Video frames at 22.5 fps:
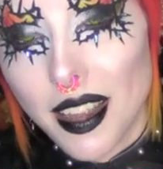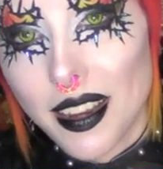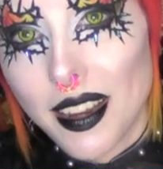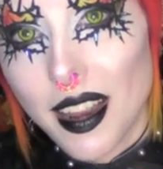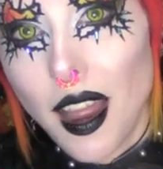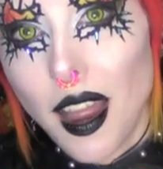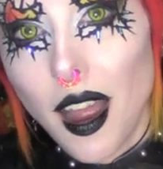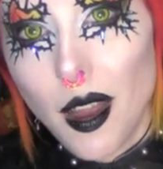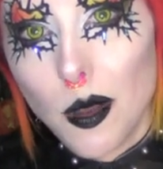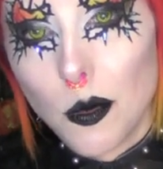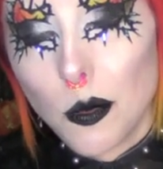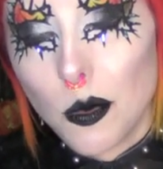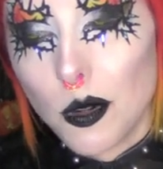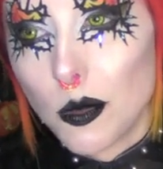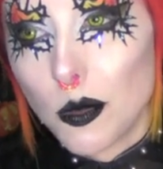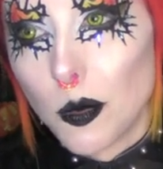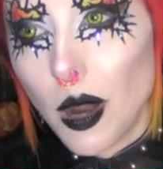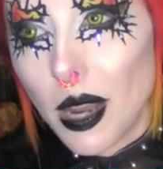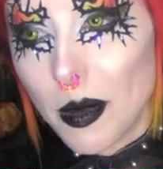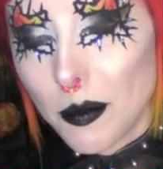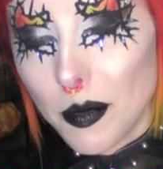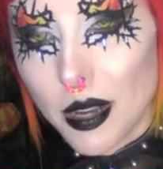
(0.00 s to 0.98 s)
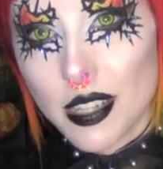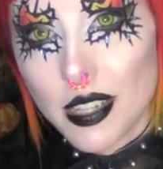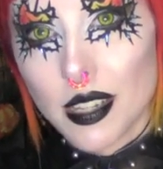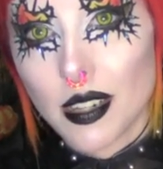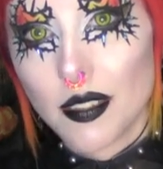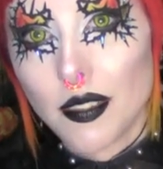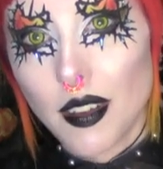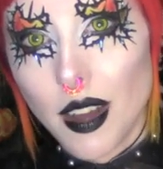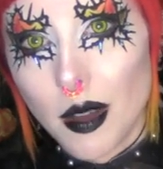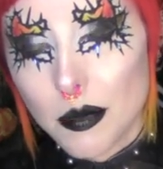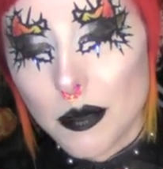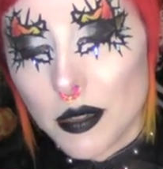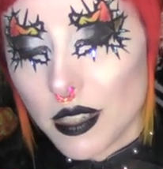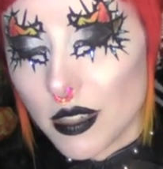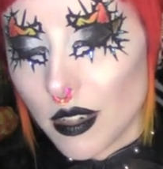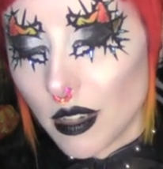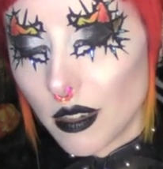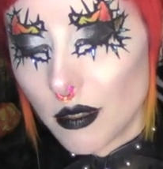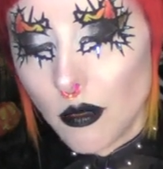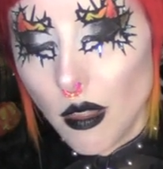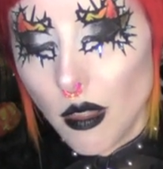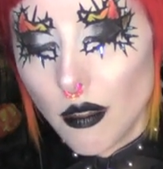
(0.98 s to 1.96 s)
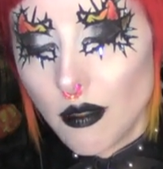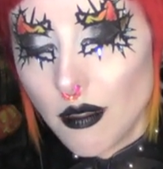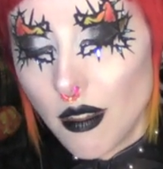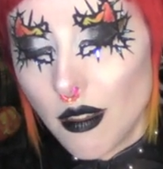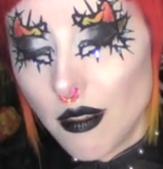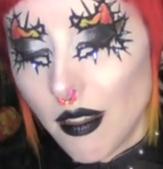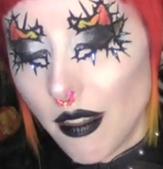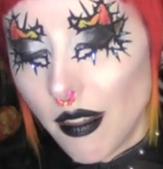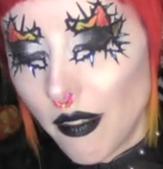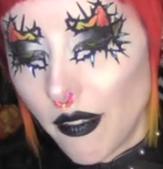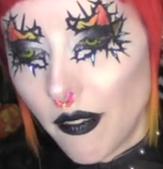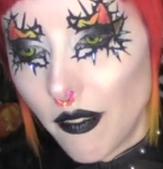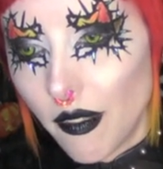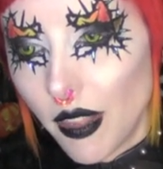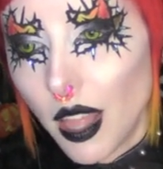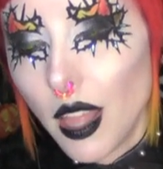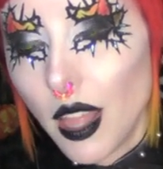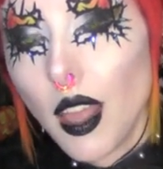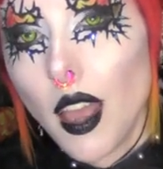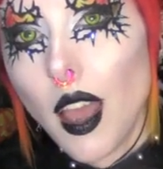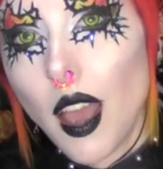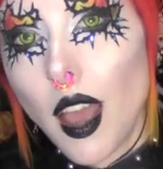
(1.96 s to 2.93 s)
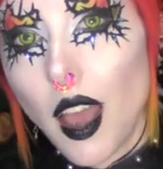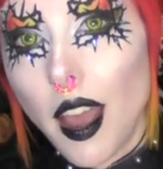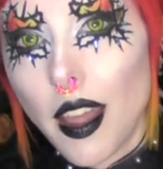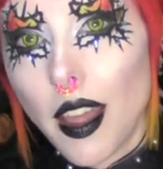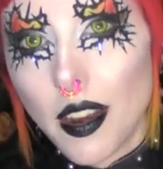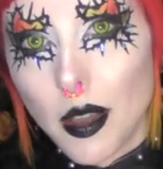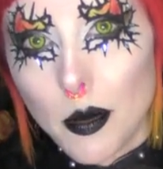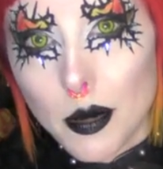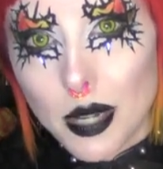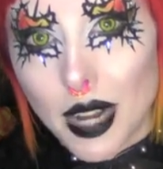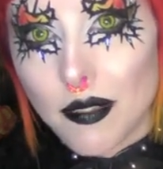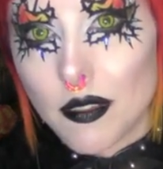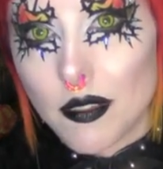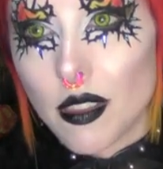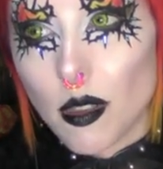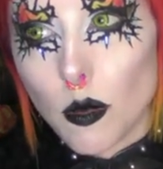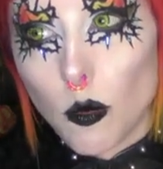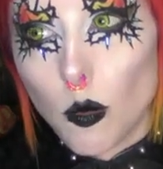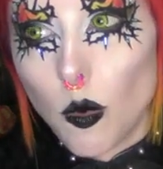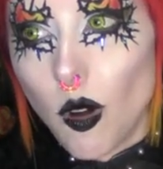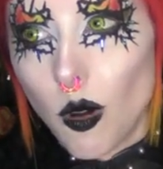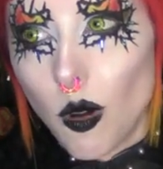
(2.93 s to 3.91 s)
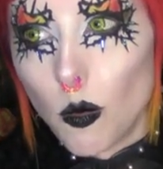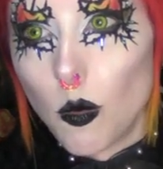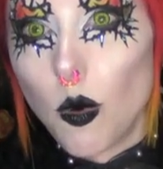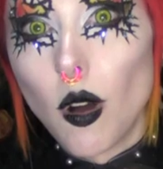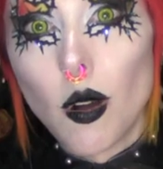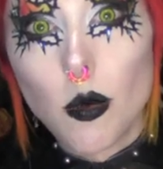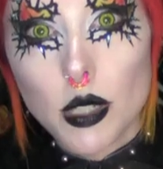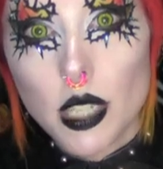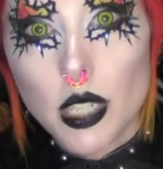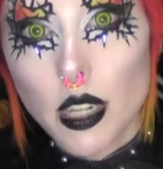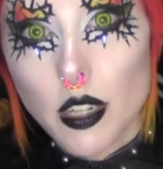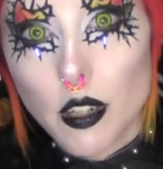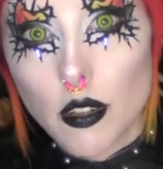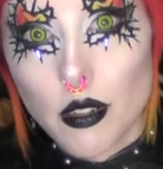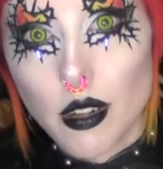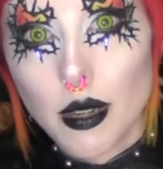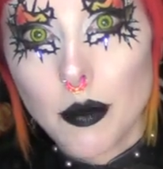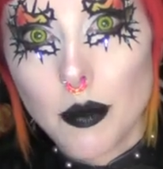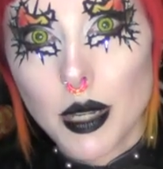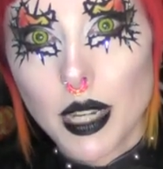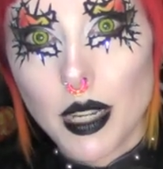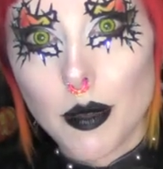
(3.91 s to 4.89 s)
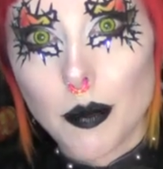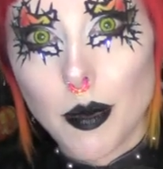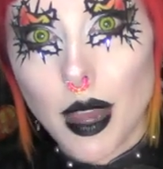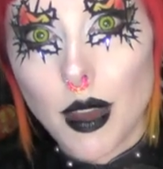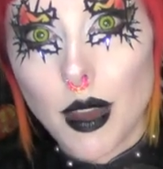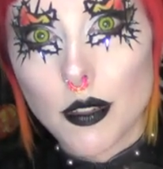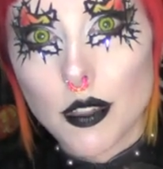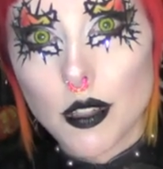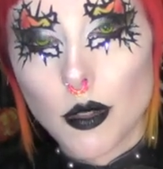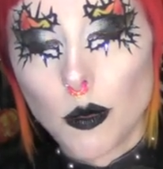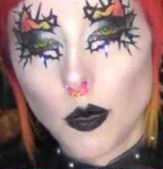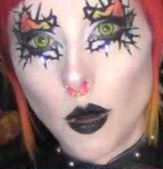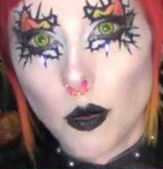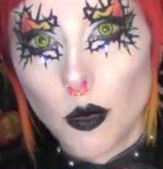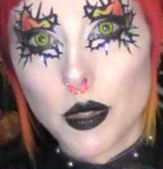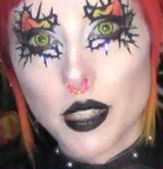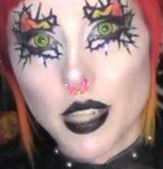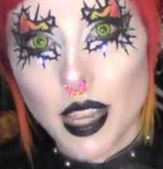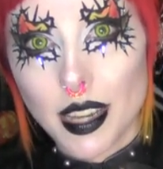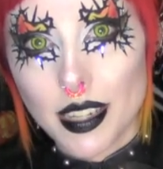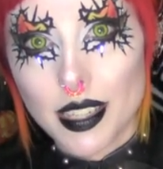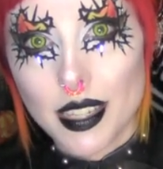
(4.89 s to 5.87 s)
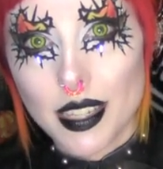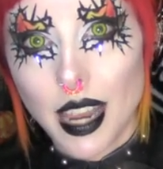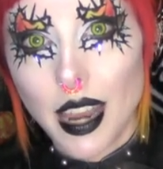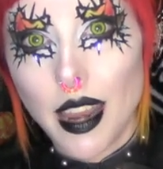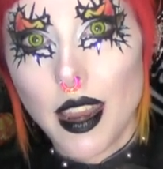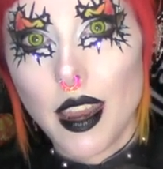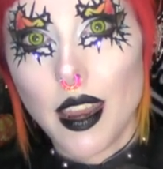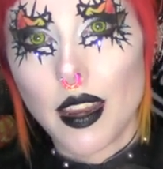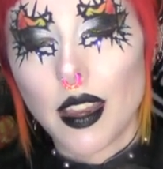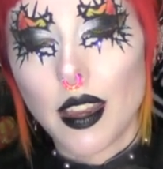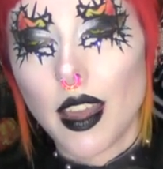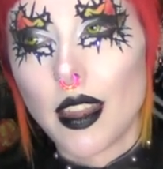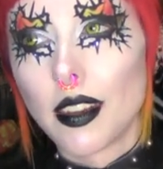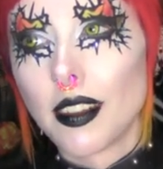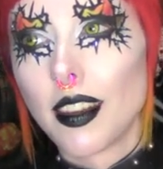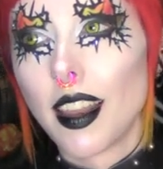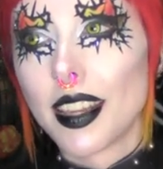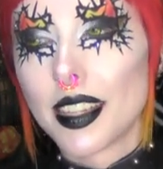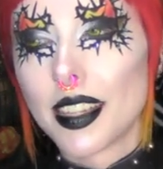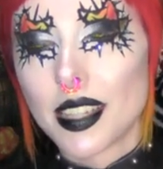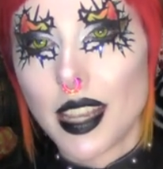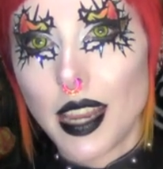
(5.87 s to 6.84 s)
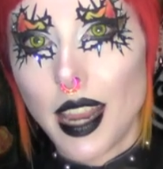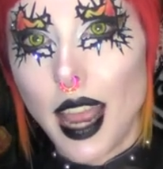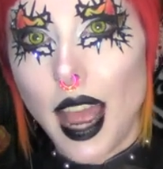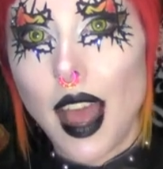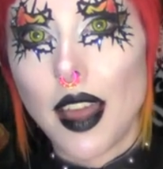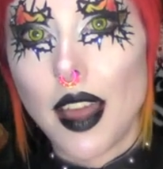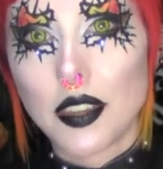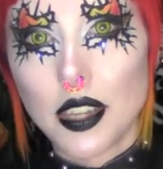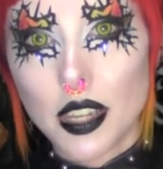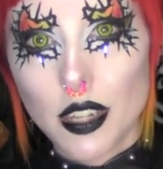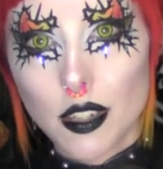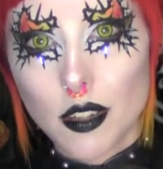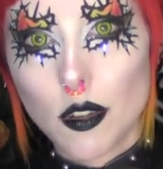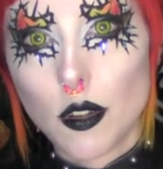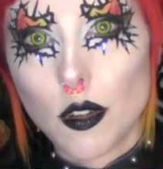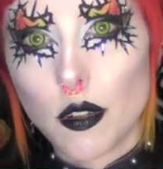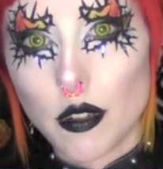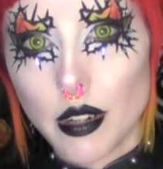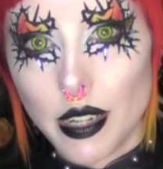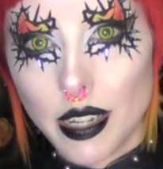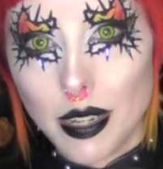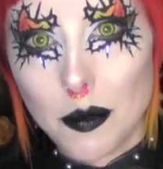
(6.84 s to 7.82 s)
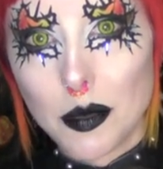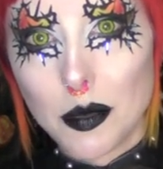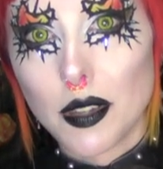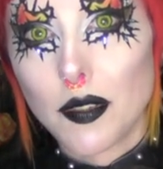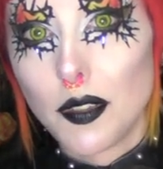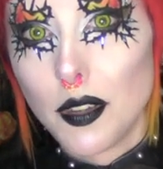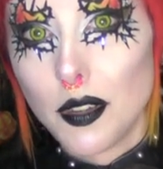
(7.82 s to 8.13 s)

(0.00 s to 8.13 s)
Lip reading: Like I would wake myself up just going, blah, blah, blah, blah, and I would have to think, what was I dreaming about? So what was I saying? And like, say, addict dreams.